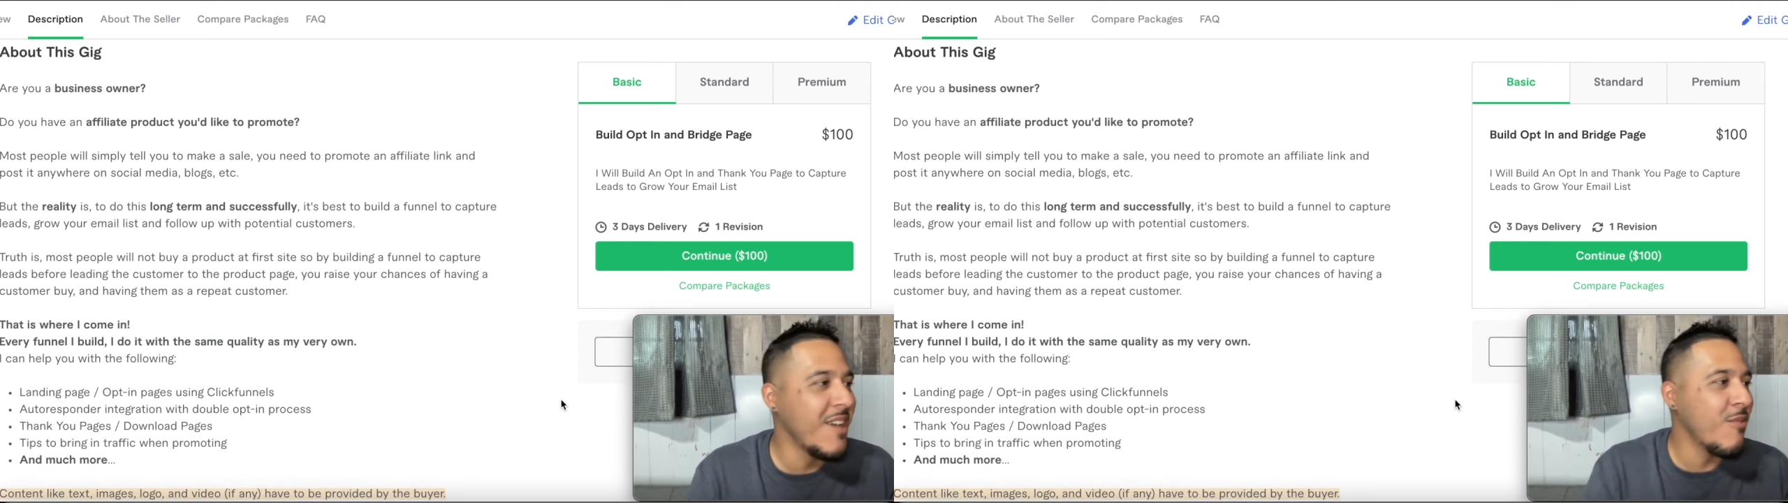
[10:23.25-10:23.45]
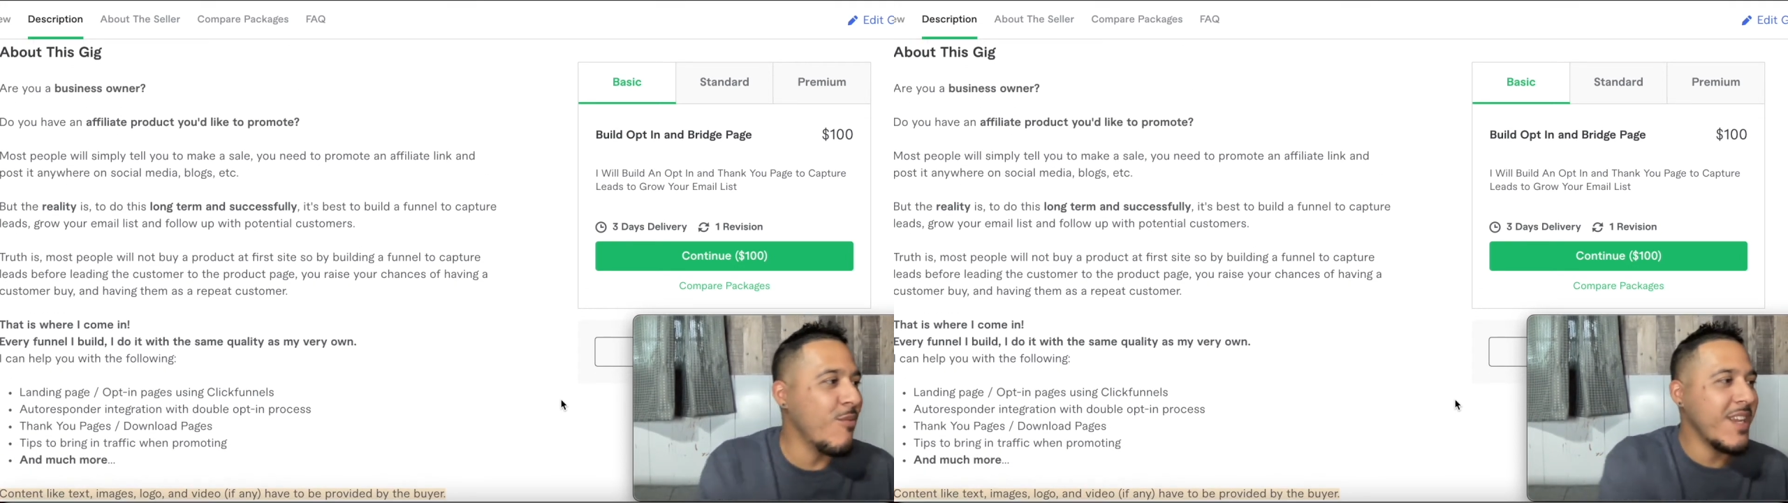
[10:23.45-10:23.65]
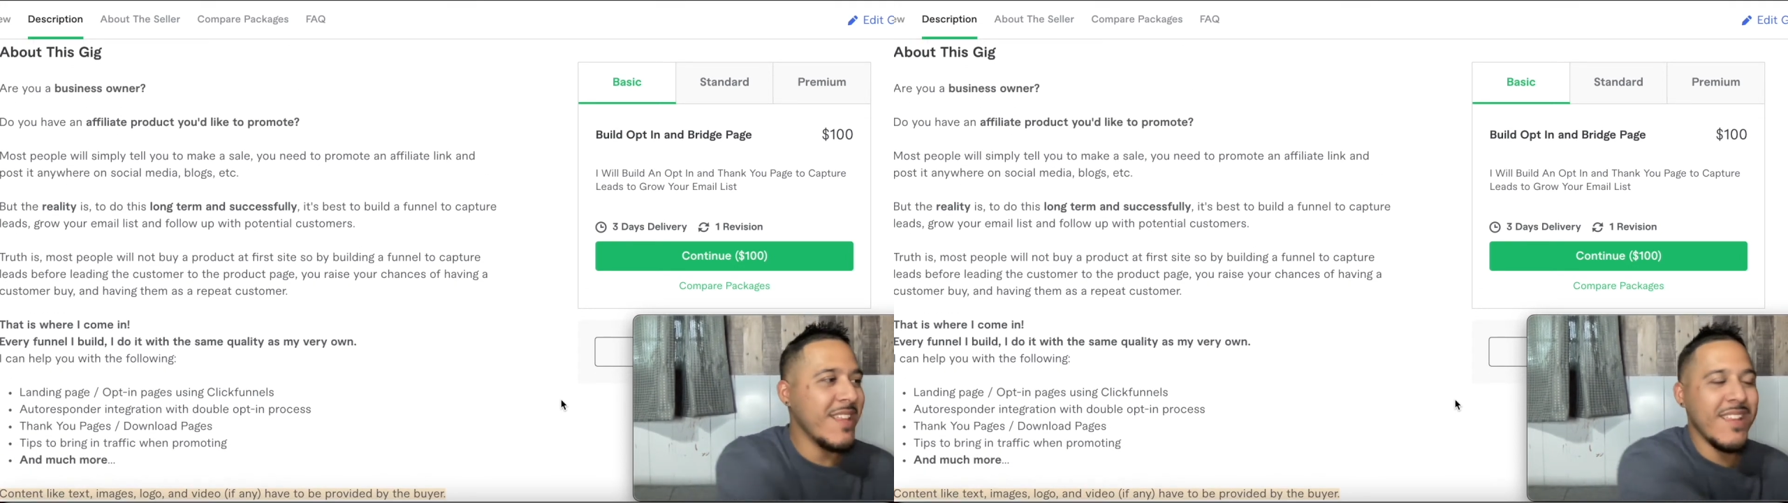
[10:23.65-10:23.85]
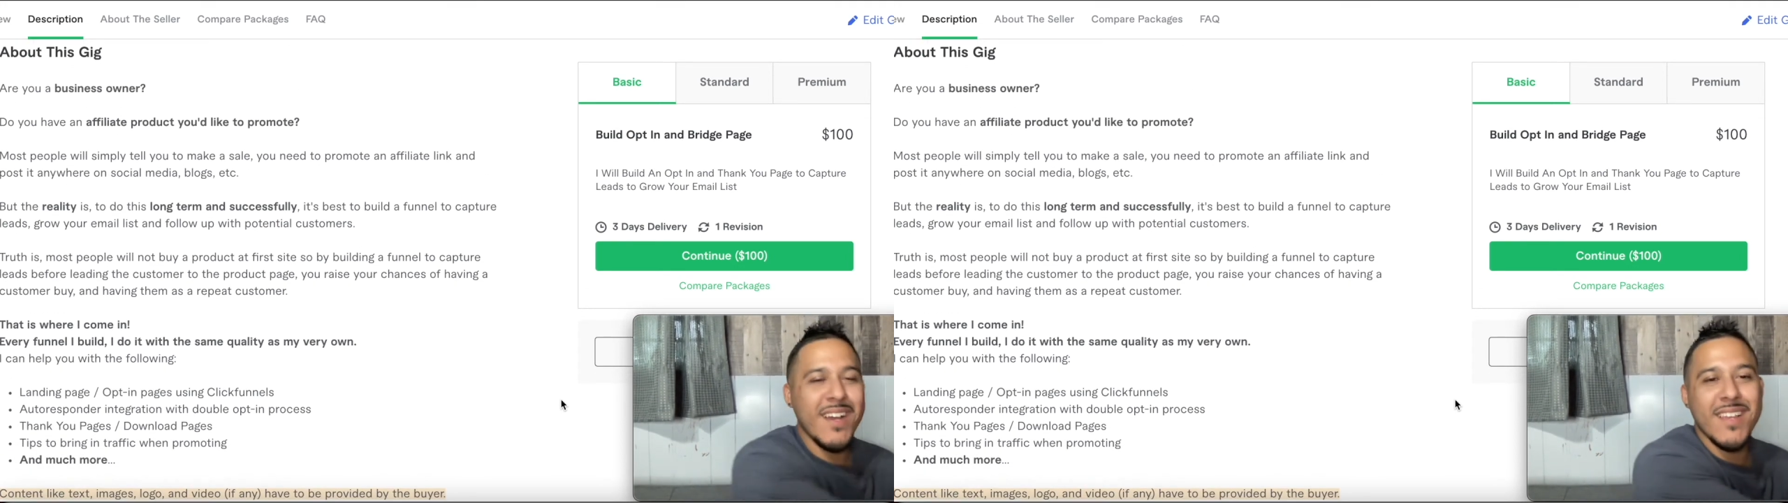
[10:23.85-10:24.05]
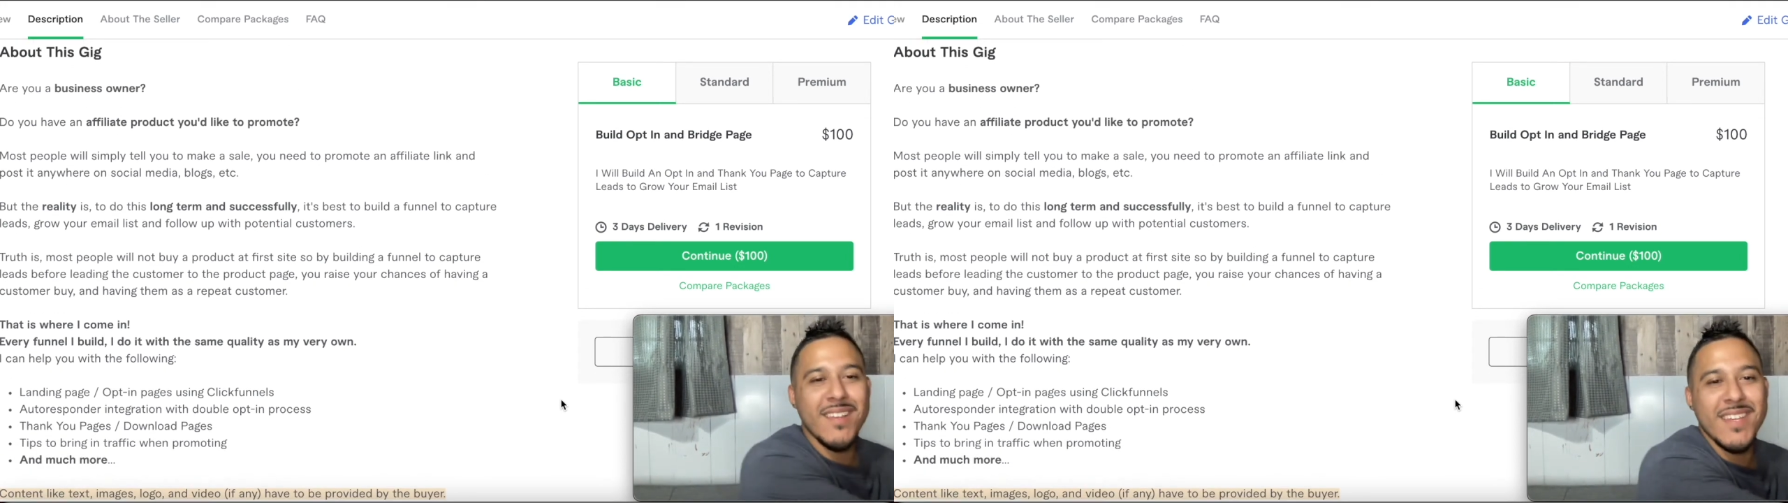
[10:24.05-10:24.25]
What it
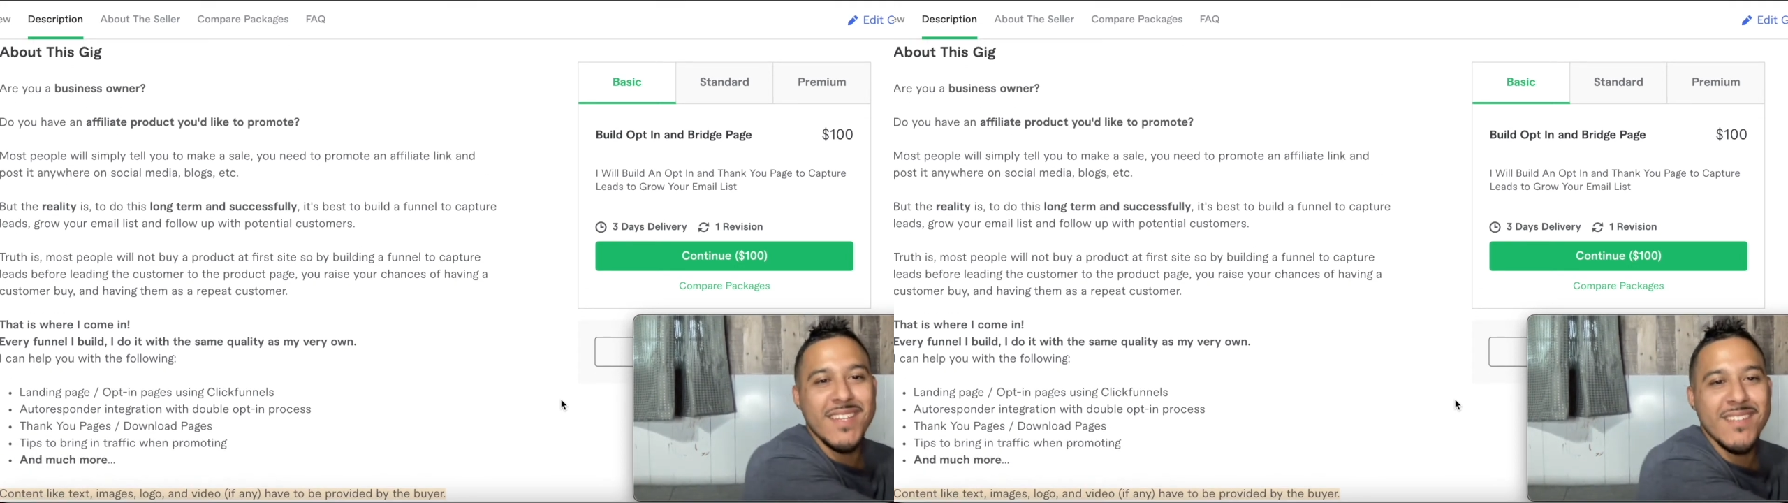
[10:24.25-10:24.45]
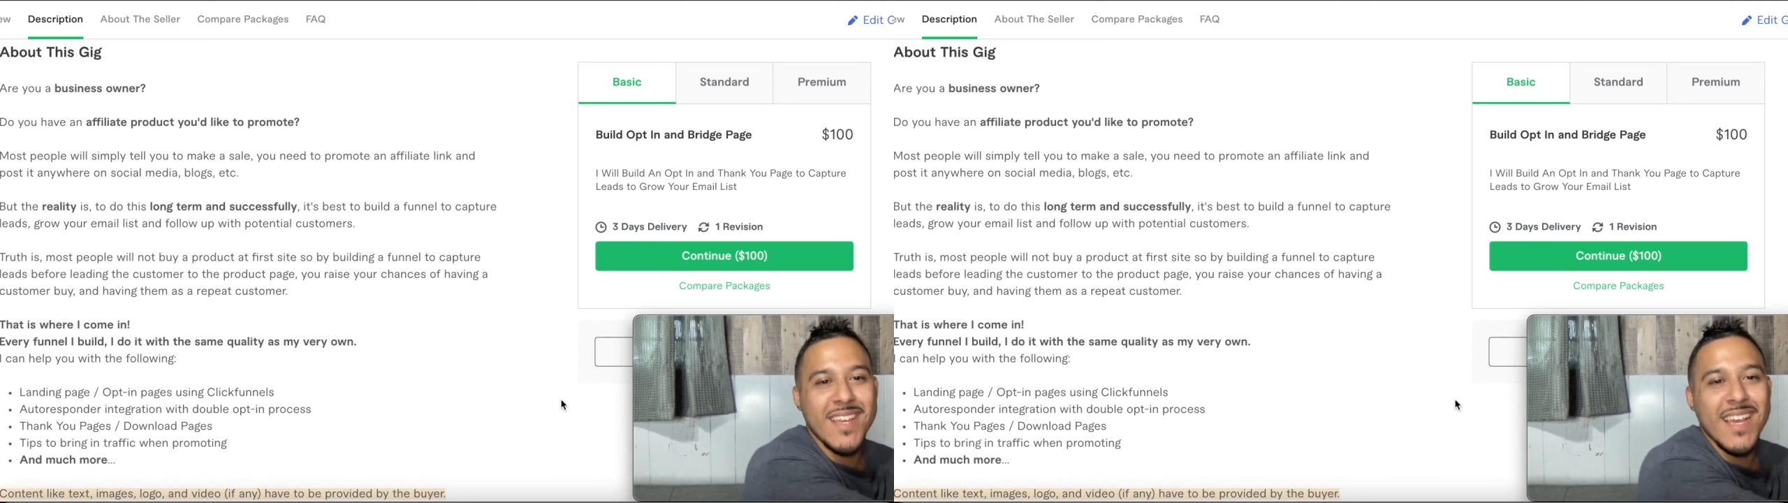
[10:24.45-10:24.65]
does is